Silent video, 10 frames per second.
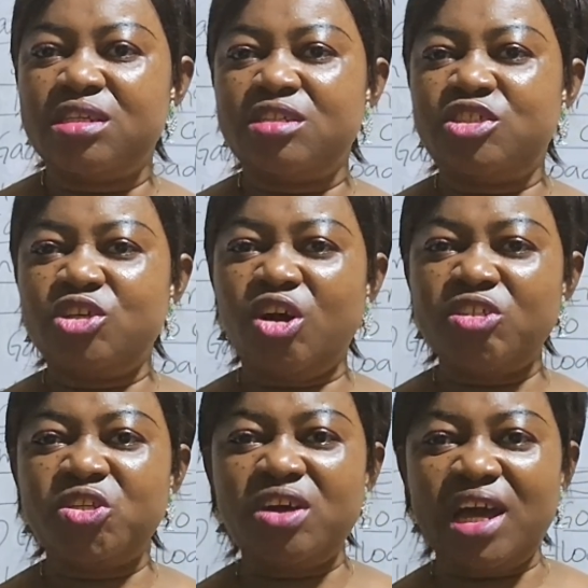She
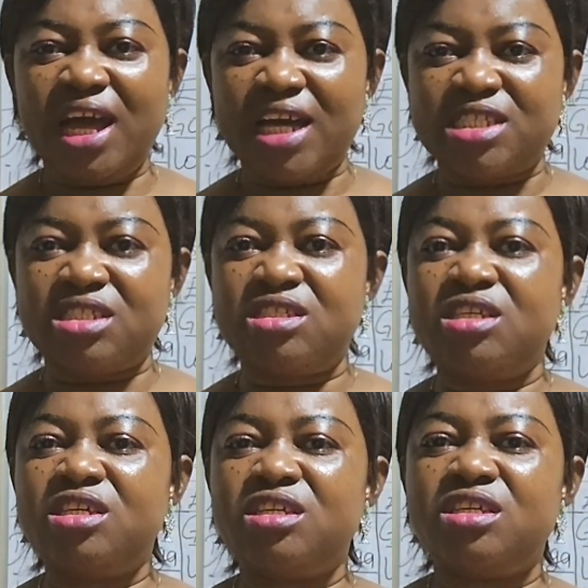also asked,
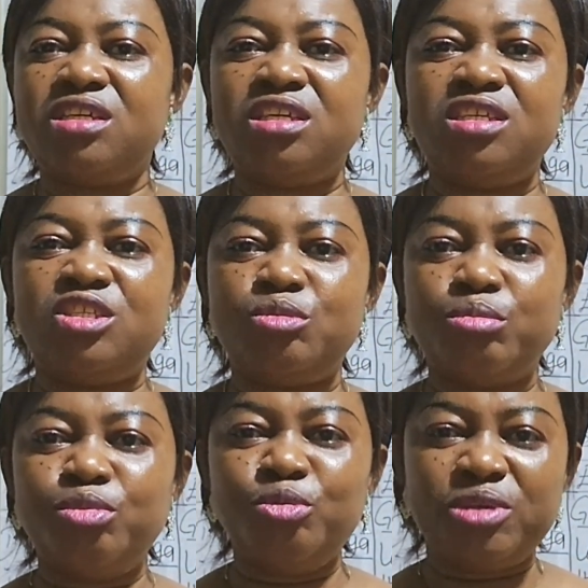is
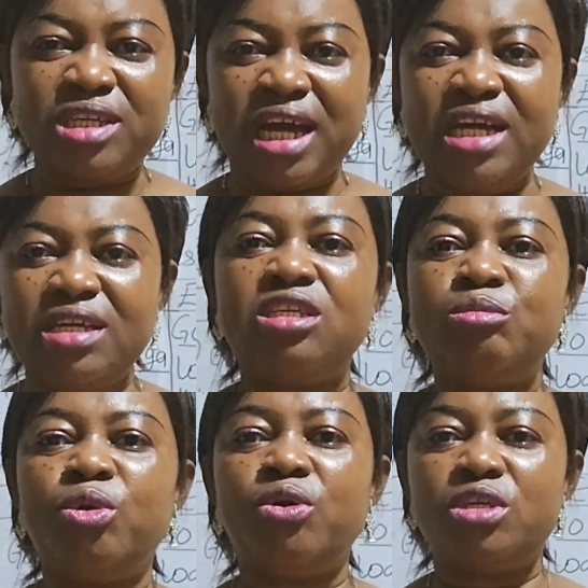bubiga
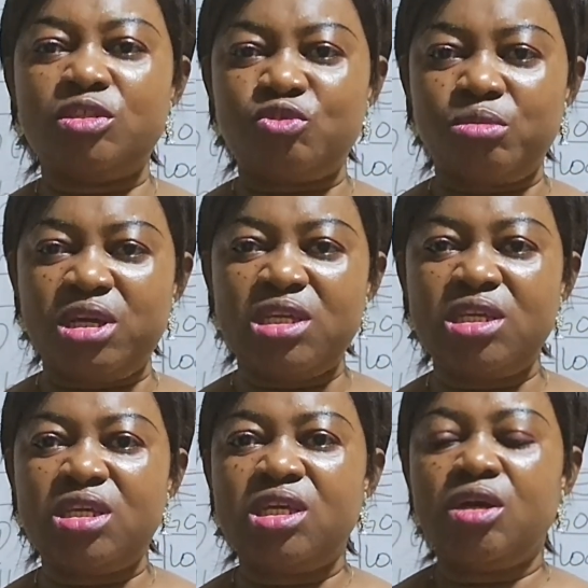igbo izugbe
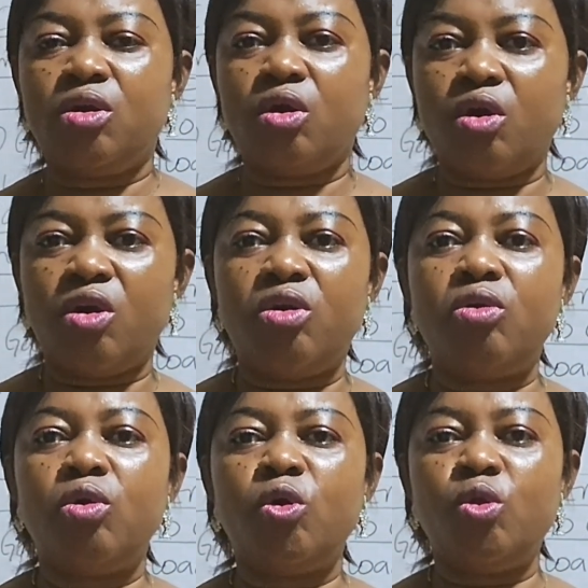or
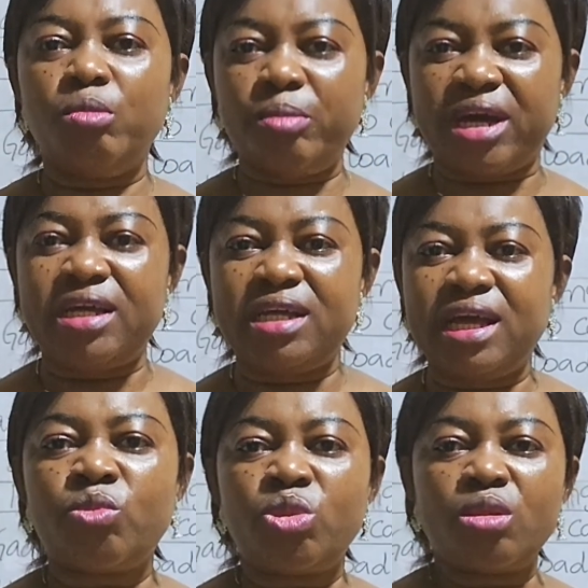olumba?
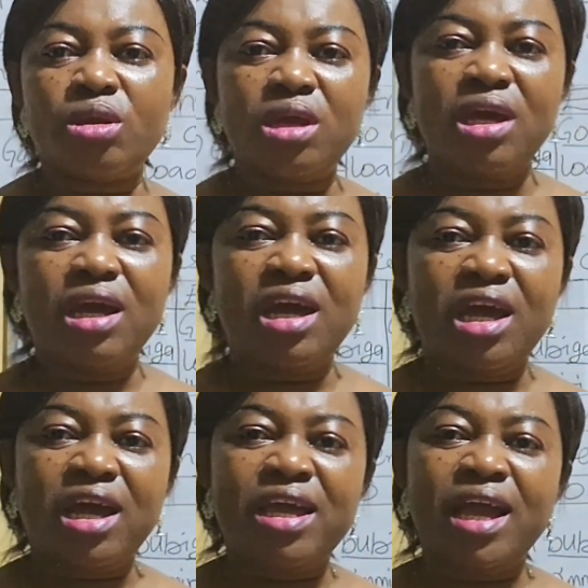
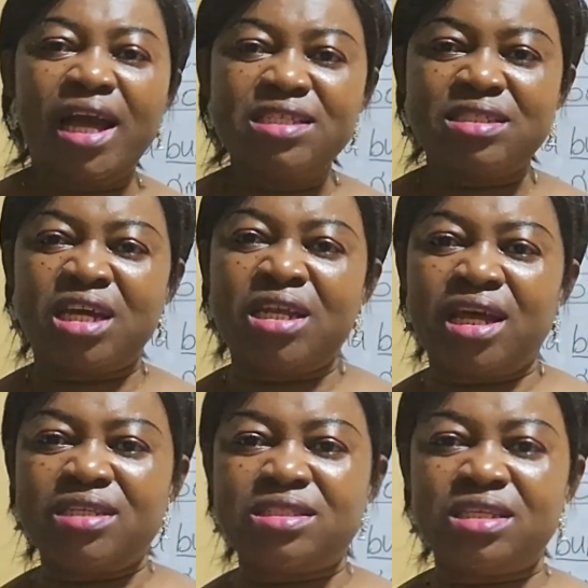I answered
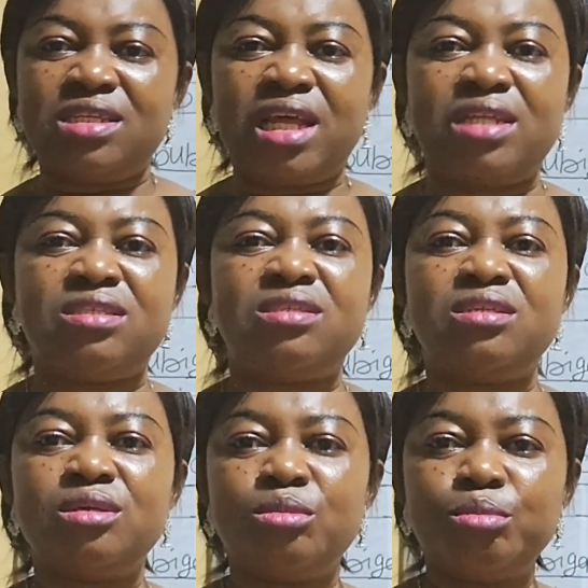and said that
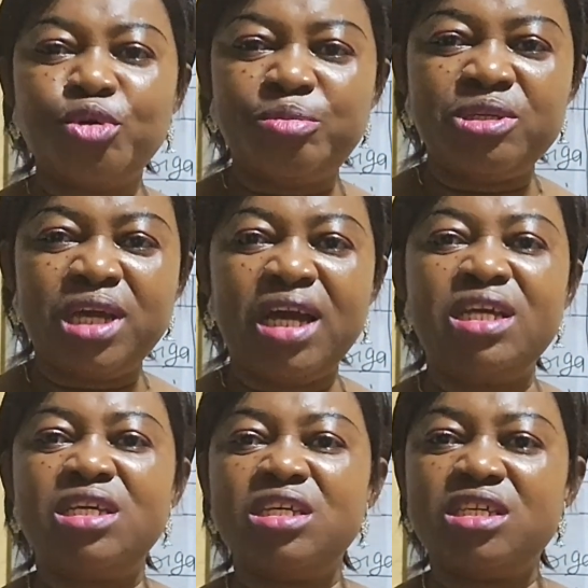bubiga
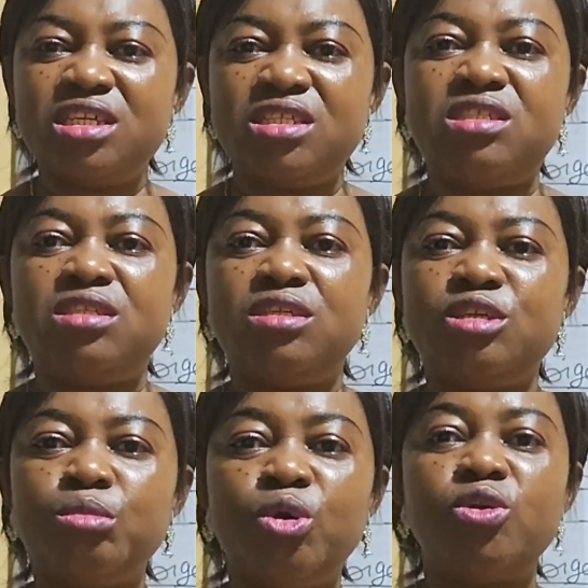is
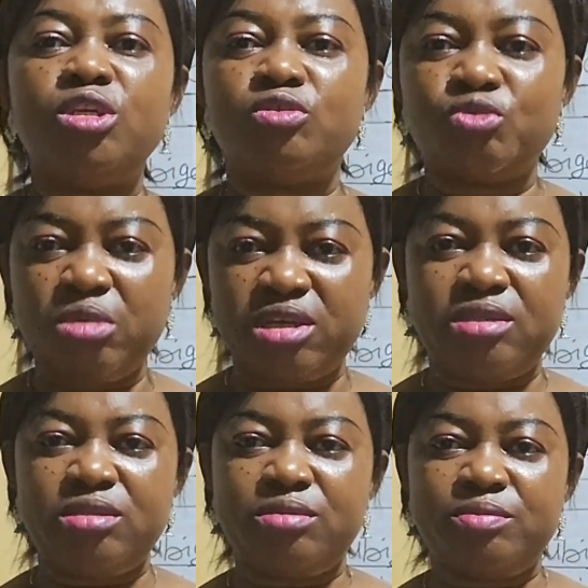igbo izugbe.
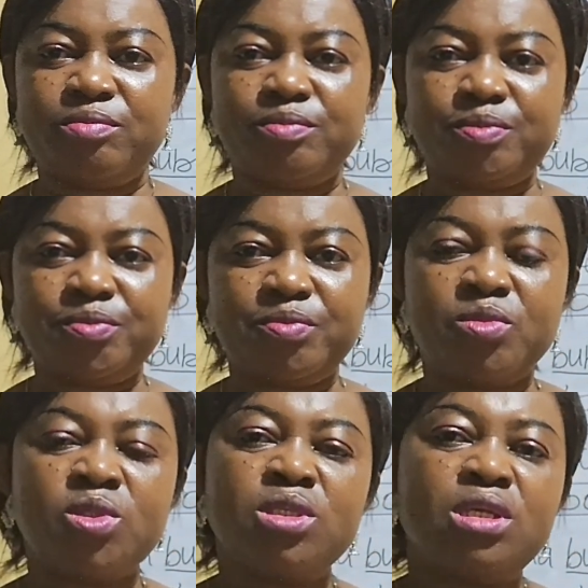
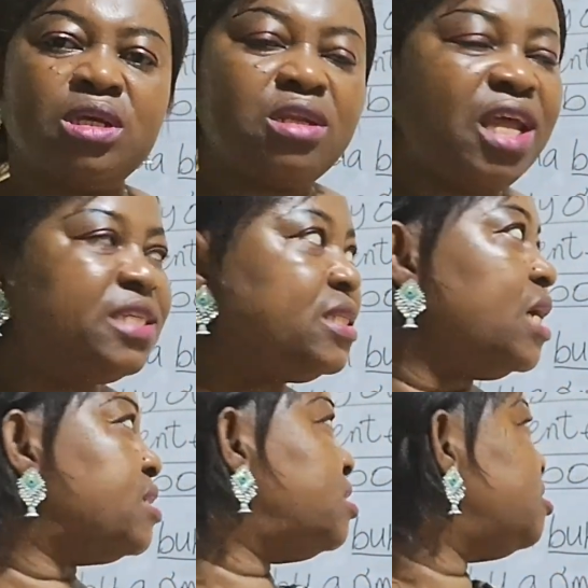Let's start.